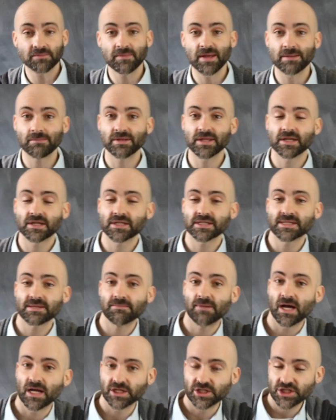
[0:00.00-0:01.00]
Maybe there's
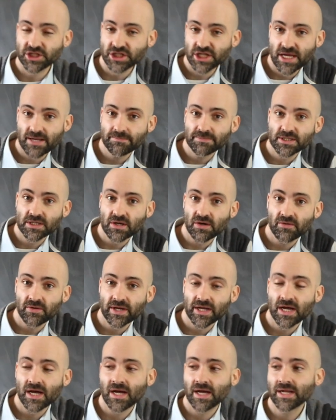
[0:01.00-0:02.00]
some odd shapes
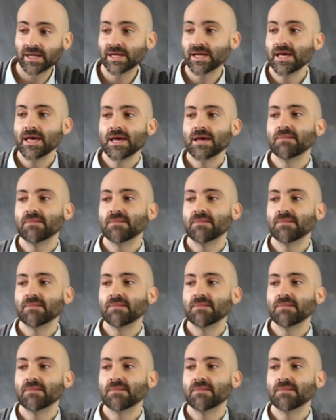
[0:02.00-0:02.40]
going on.